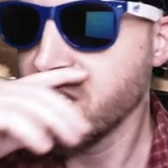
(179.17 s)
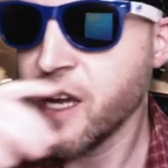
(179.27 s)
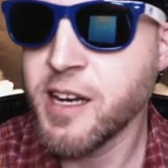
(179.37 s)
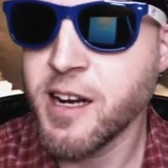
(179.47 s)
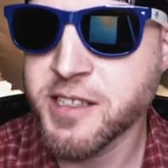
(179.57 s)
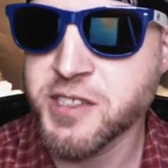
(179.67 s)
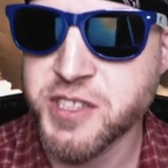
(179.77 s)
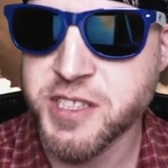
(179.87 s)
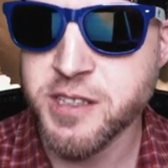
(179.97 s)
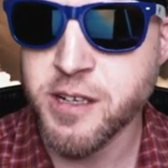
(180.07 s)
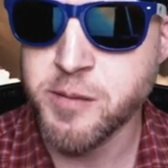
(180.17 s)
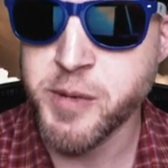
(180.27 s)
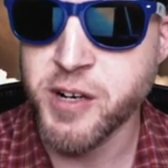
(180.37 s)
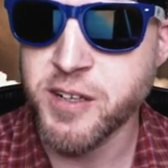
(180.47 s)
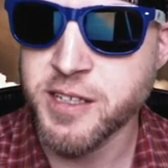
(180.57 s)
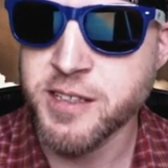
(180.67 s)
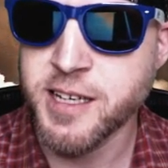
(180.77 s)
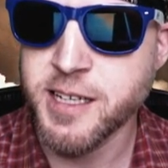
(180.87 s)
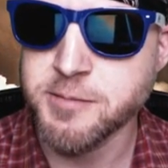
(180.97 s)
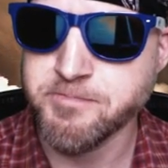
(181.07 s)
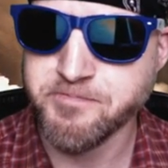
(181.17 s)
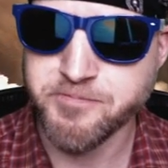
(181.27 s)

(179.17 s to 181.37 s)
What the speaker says: And I can see a lot of merit in that.